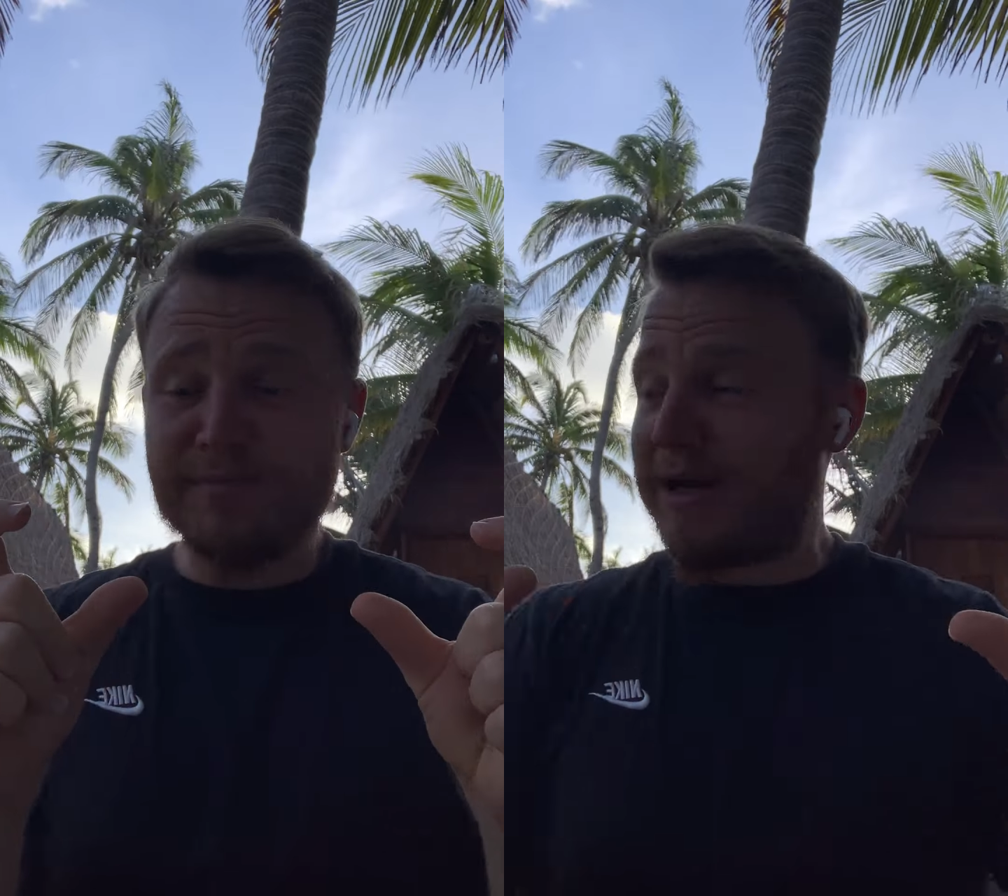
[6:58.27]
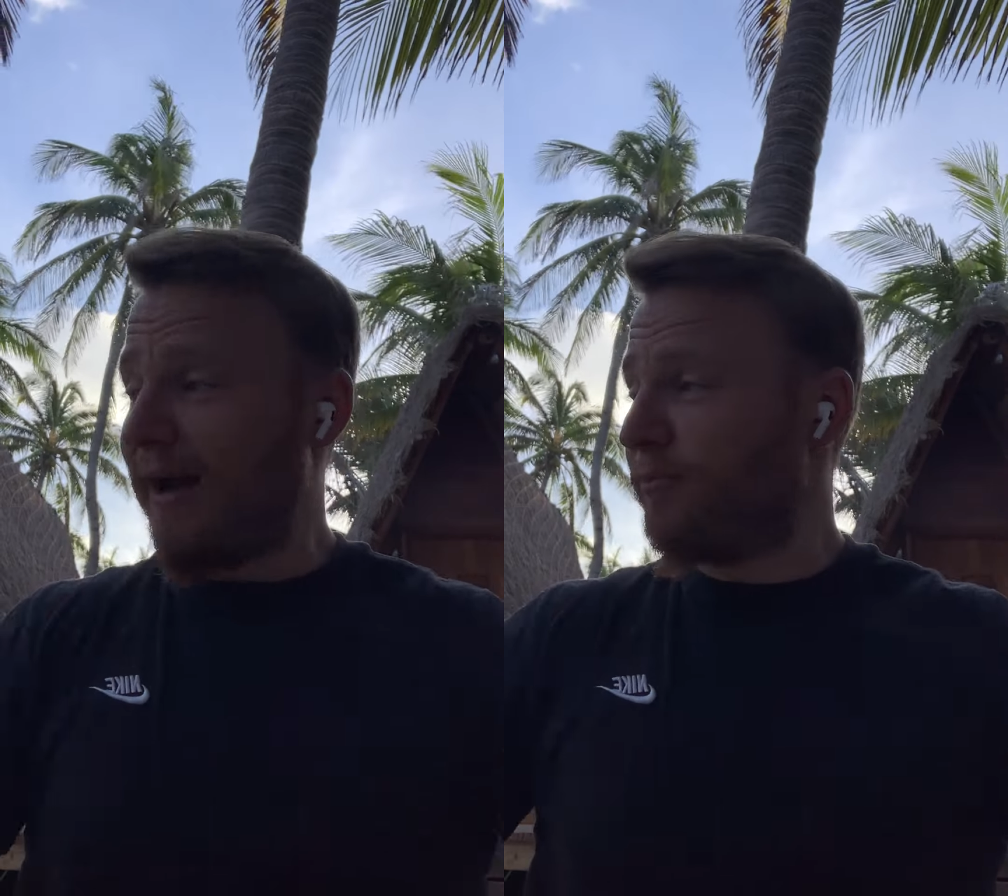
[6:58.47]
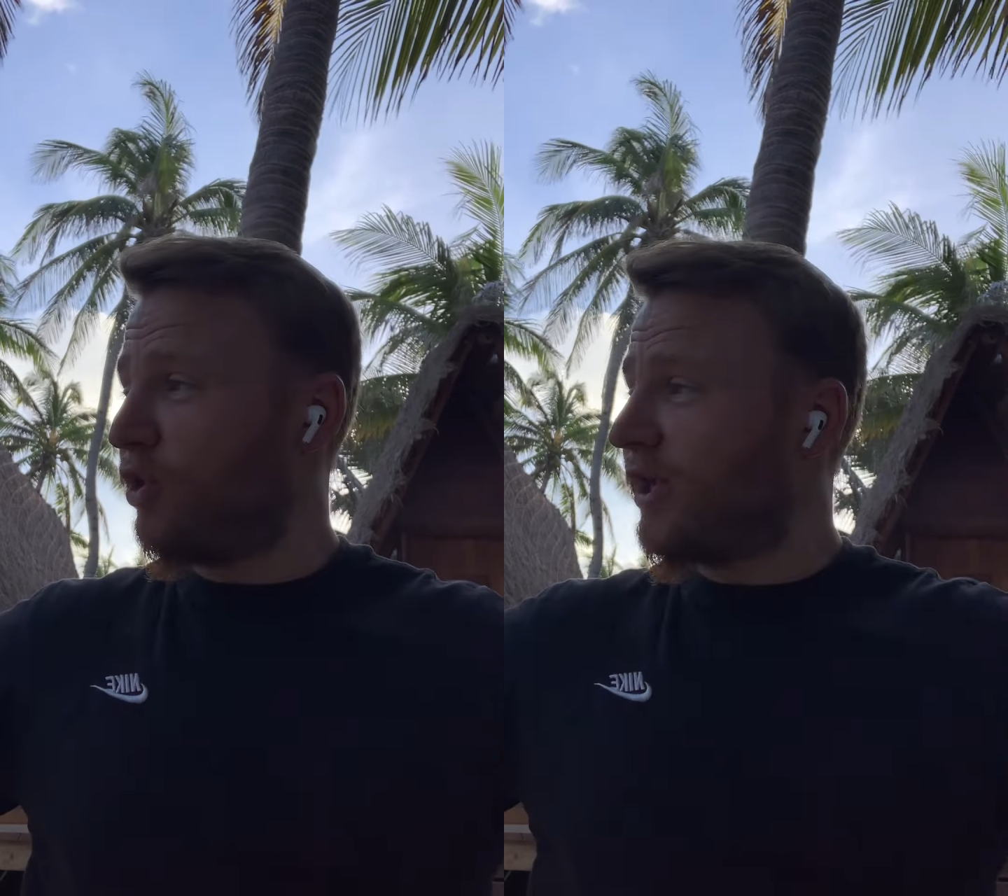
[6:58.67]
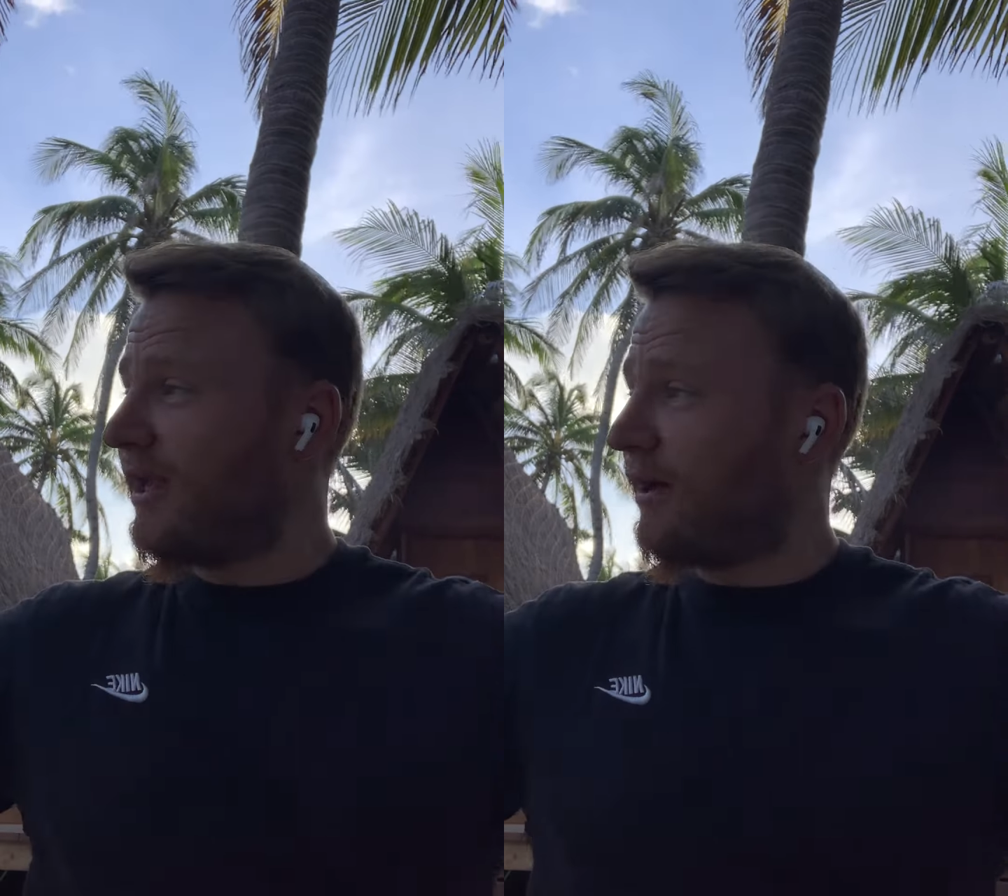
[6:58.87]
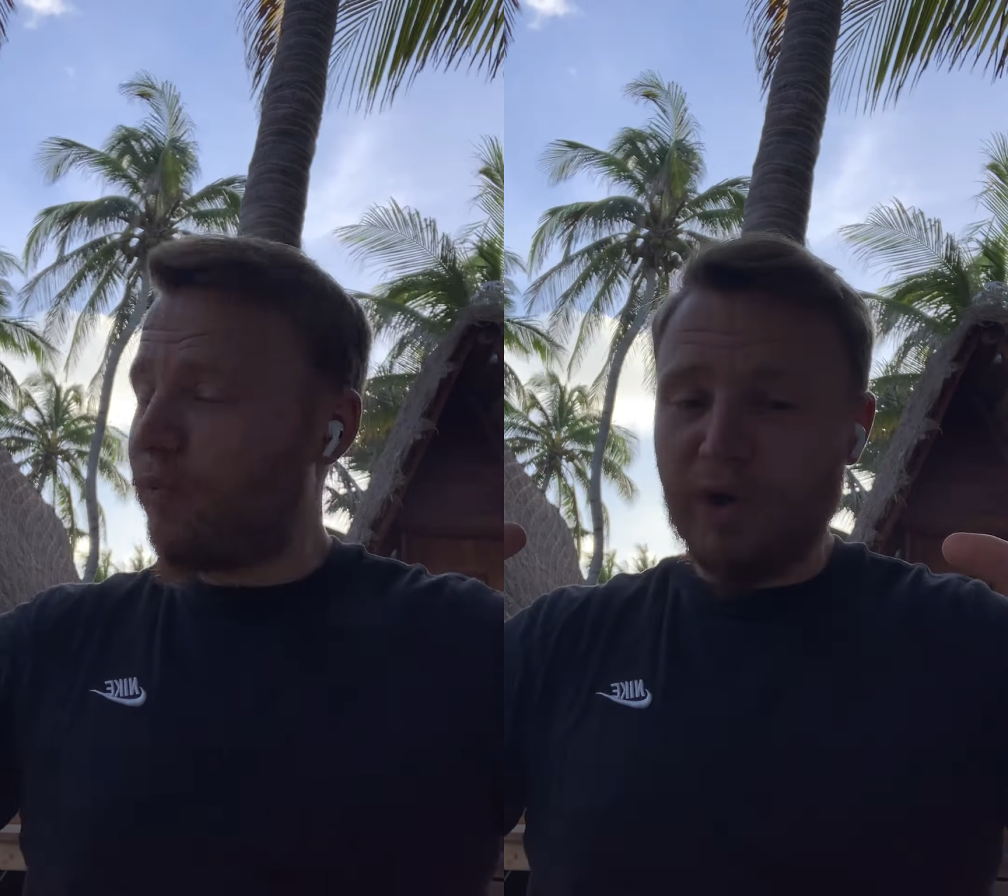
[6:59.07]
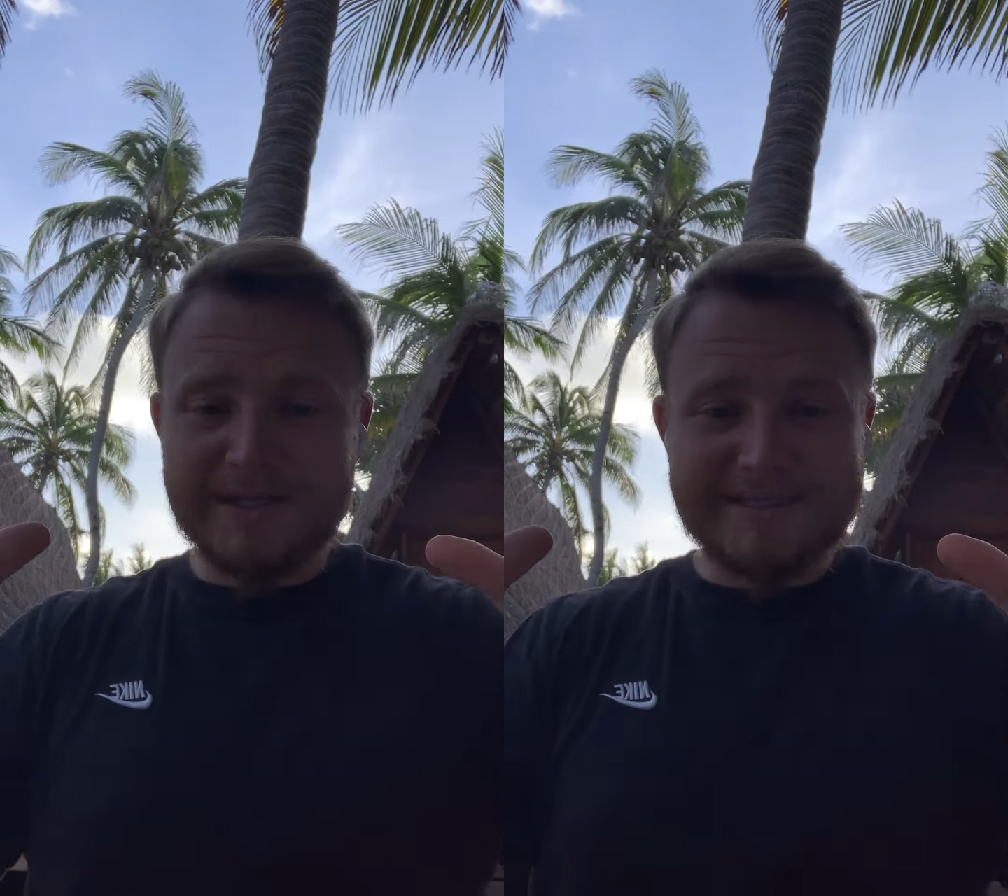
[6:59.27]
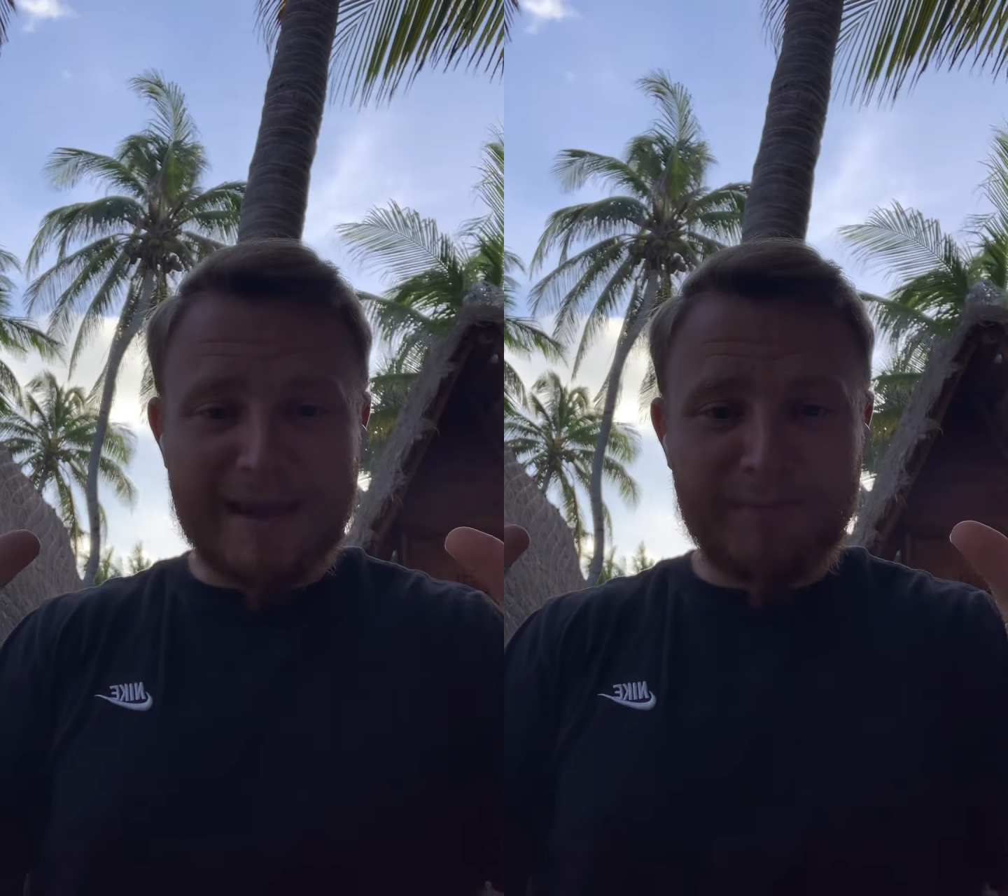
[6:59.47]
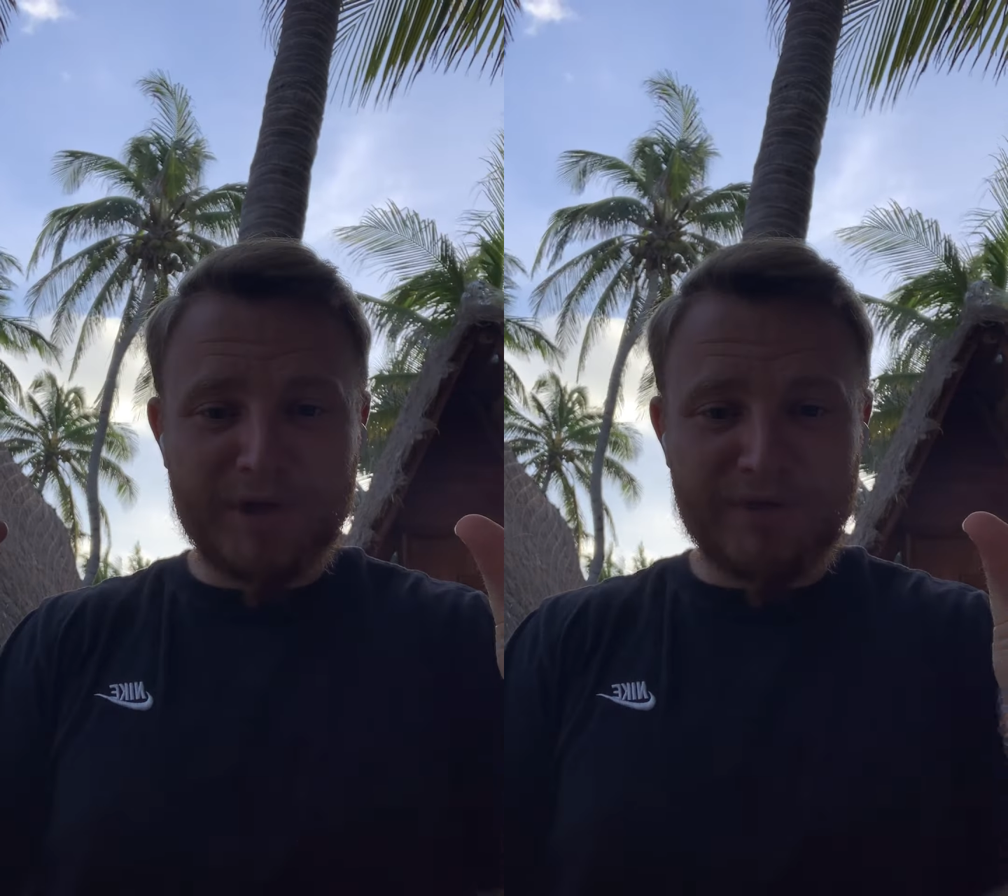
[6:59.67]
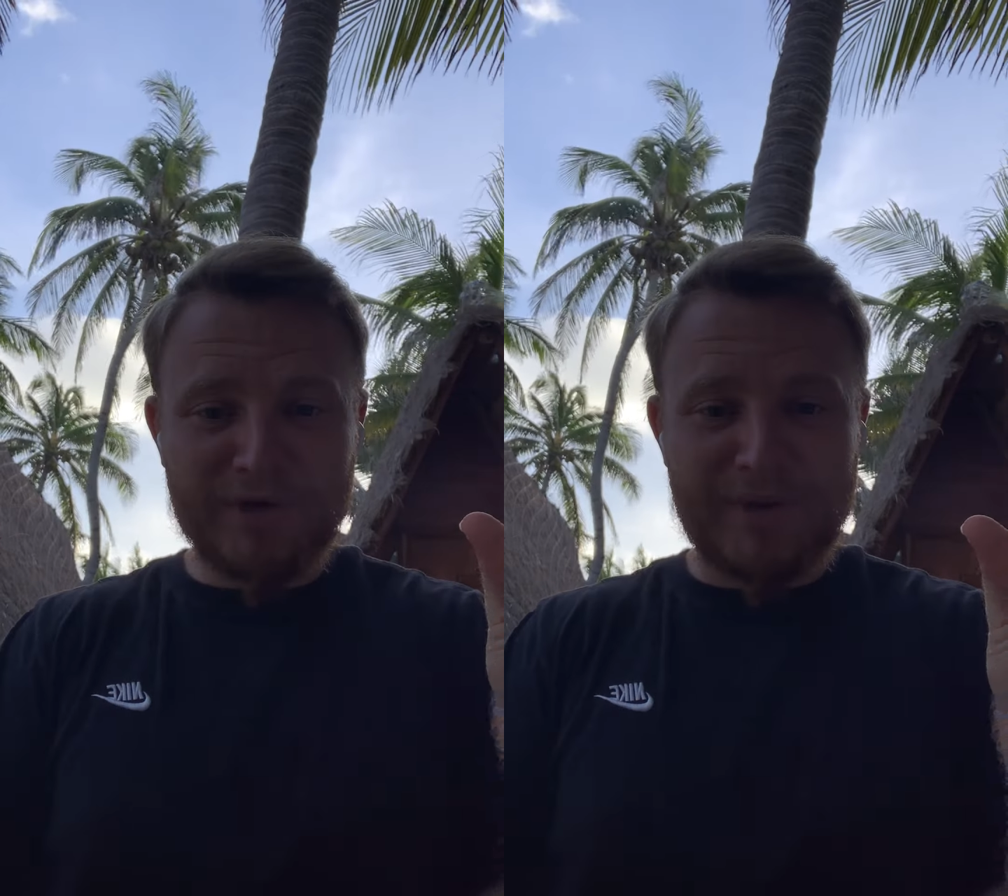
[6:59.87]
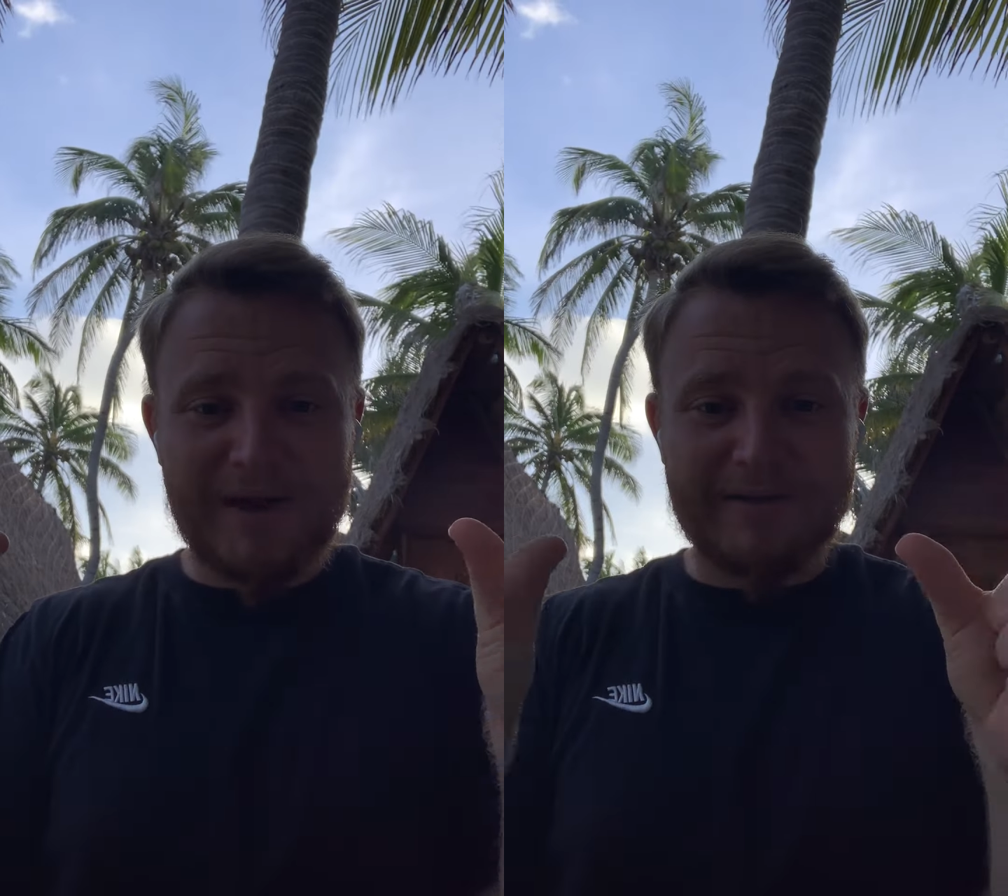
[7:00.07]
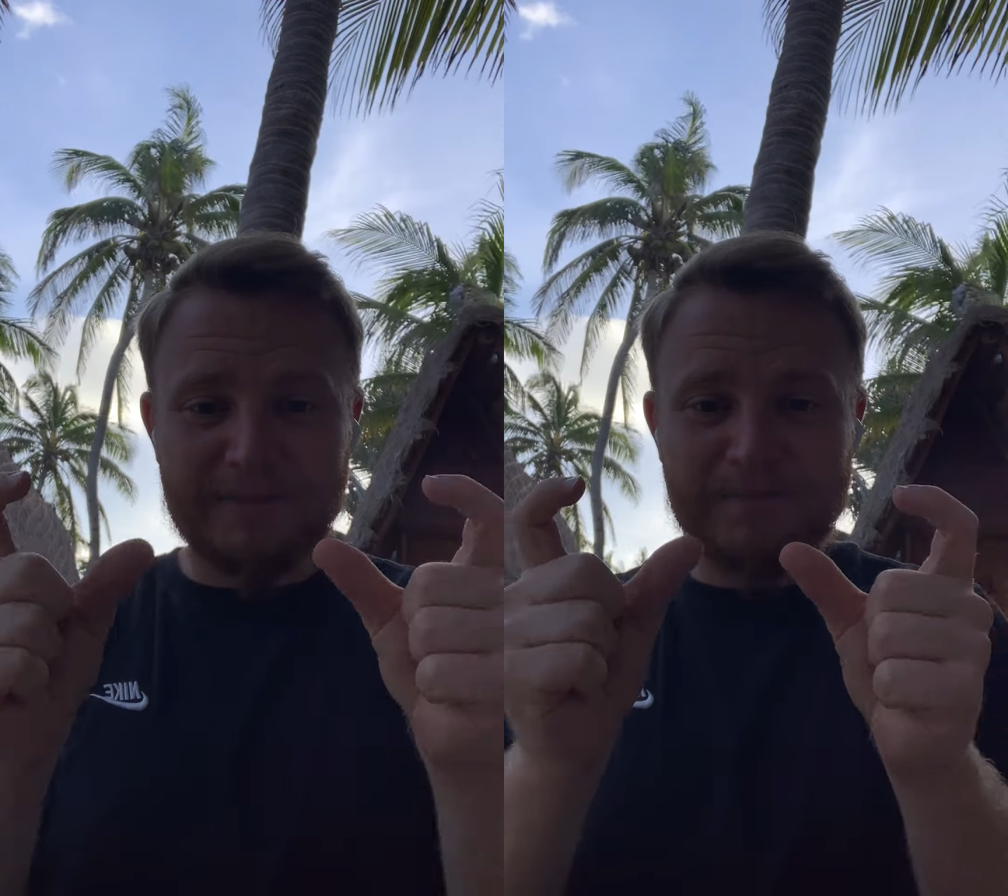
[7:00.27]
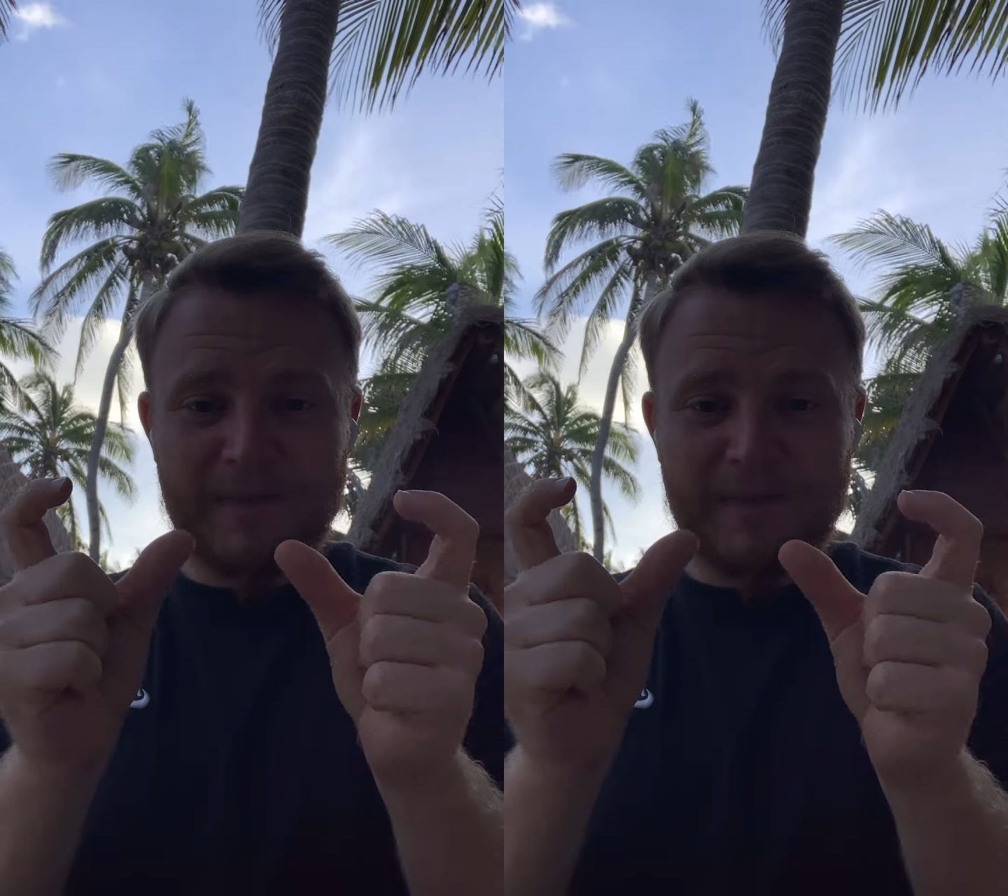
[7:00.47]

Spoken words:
but I'm looking at what is happening on the ground.